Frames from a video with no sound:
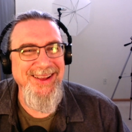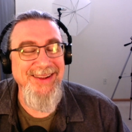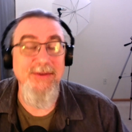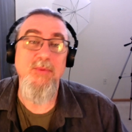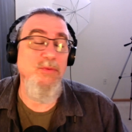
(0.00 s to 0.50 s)

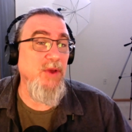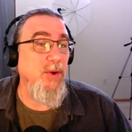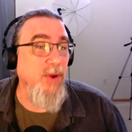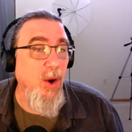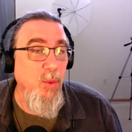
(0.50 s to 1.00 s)
And
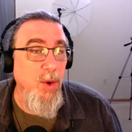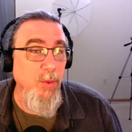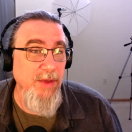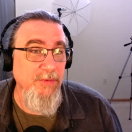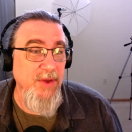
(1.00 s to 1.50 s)
figuring out where
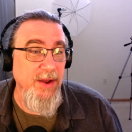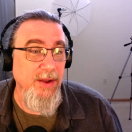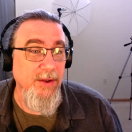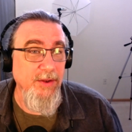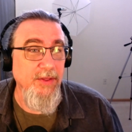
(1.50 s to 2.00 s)
we fit
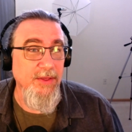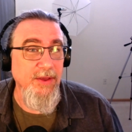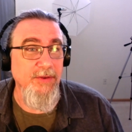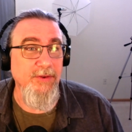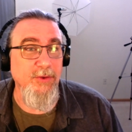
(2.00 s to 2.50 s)
into
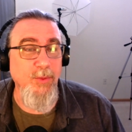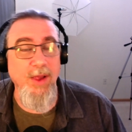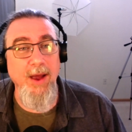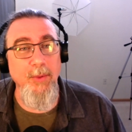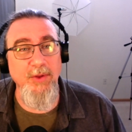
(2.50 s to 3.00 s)
these as well. I would